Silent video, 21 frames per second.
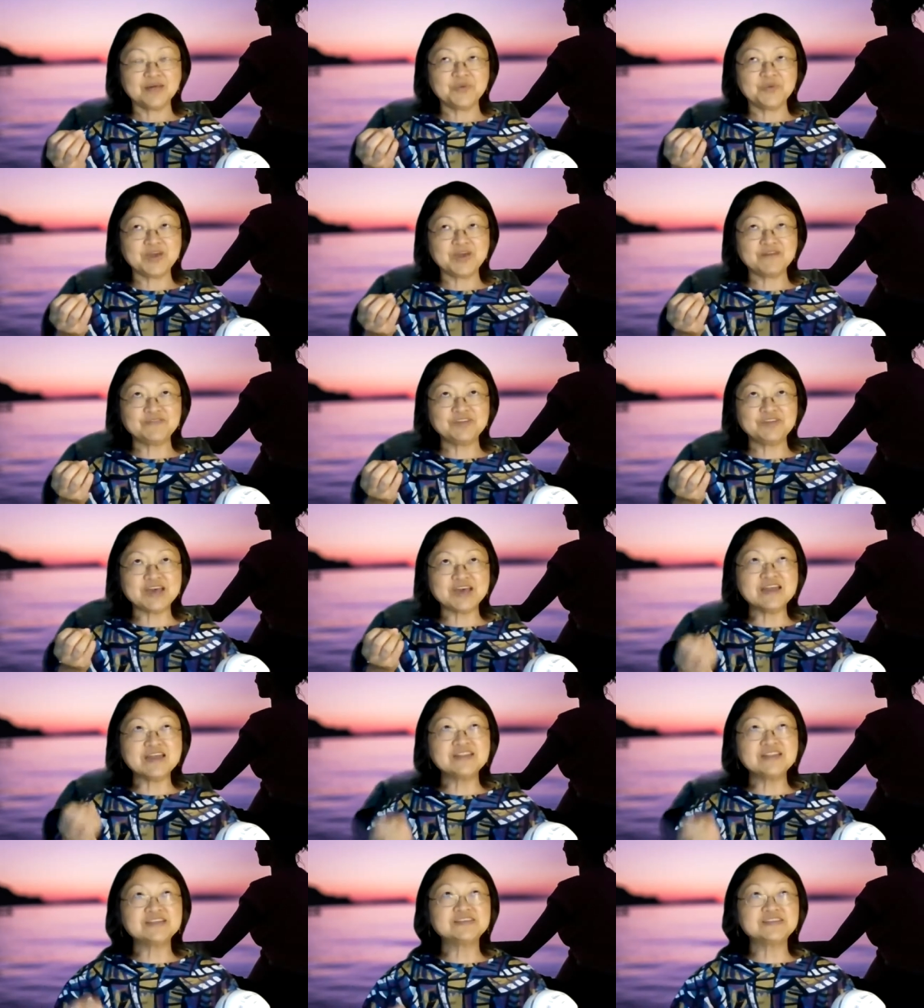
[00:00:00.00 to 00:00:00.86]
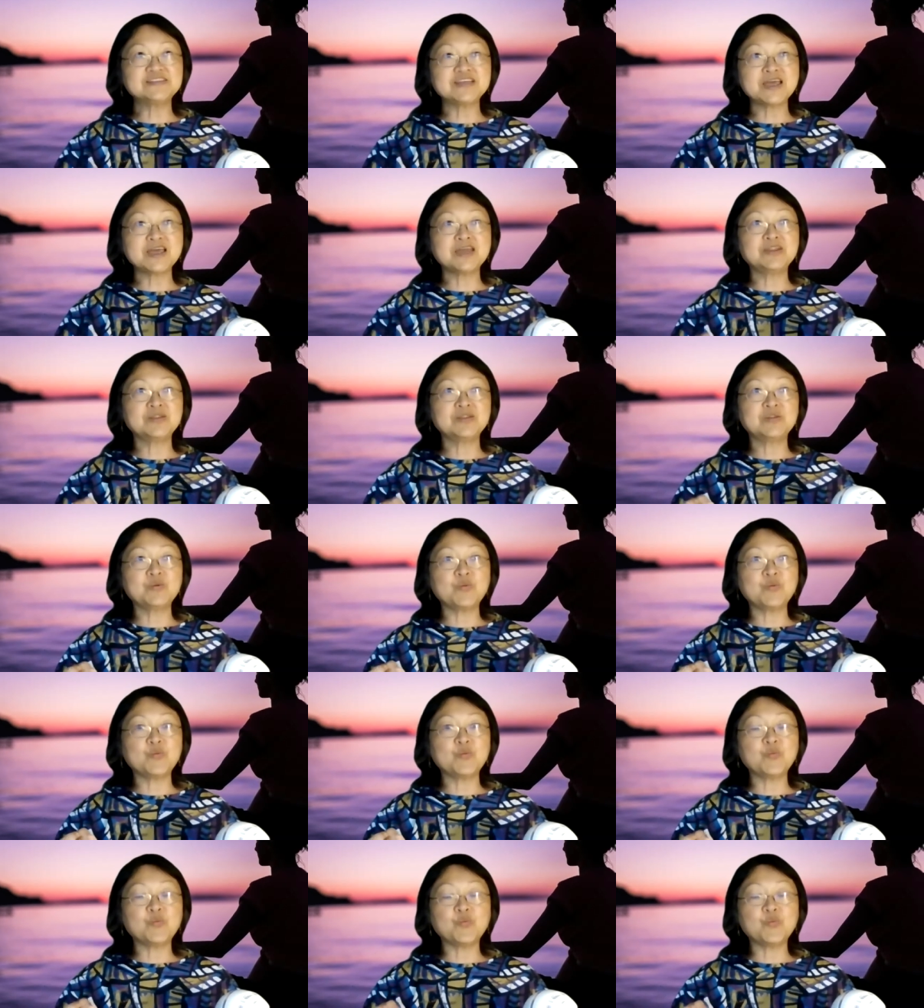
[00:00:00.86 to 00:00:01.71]
we have to understand
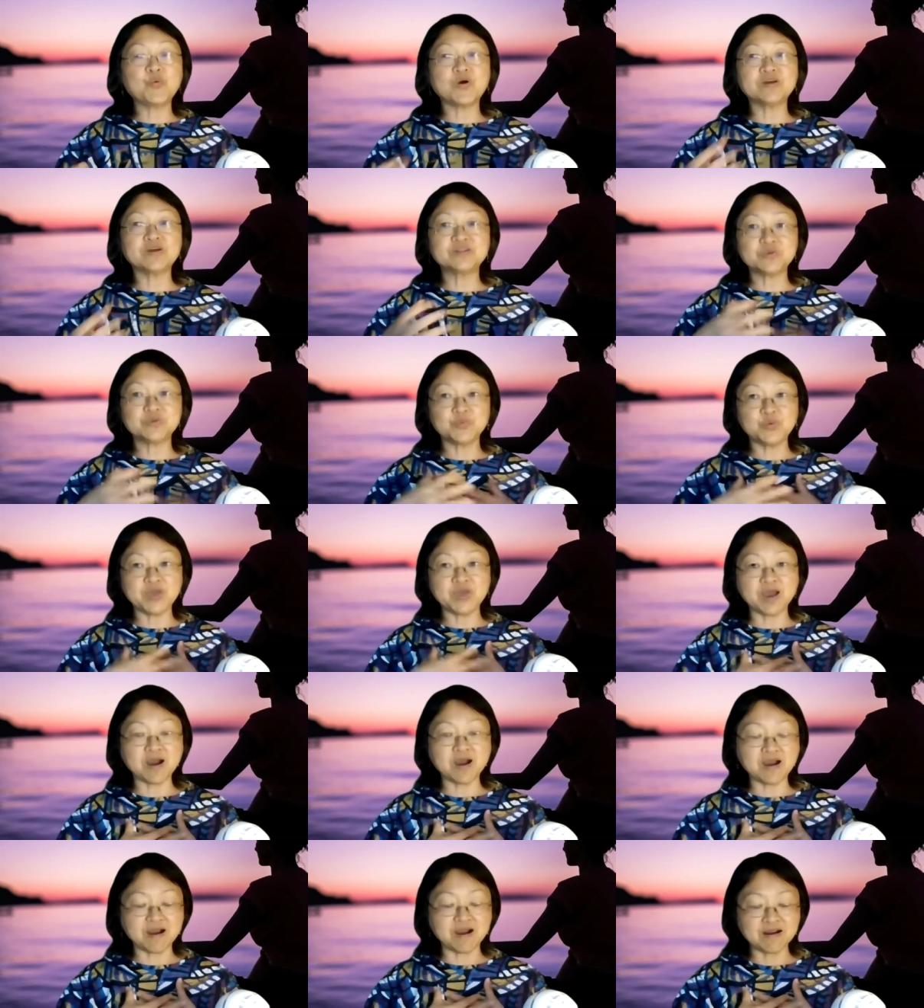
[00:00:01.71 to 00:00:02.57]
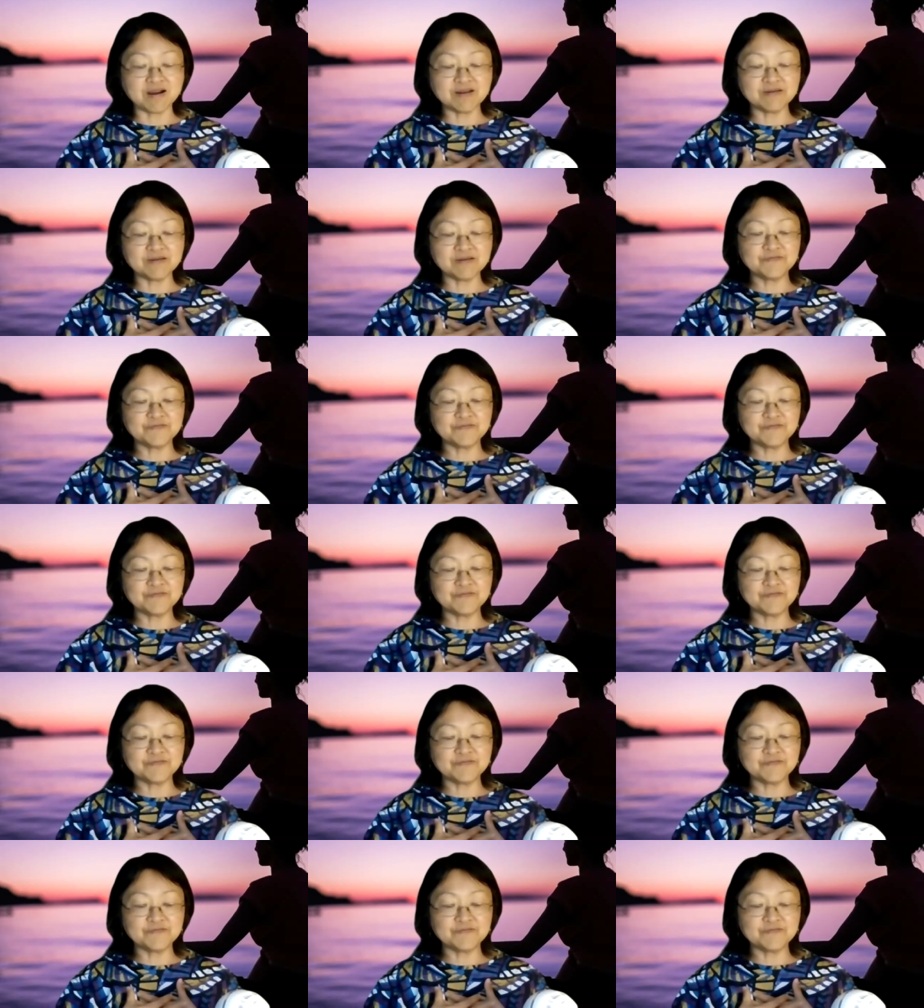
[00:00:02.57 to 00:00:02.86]
what we are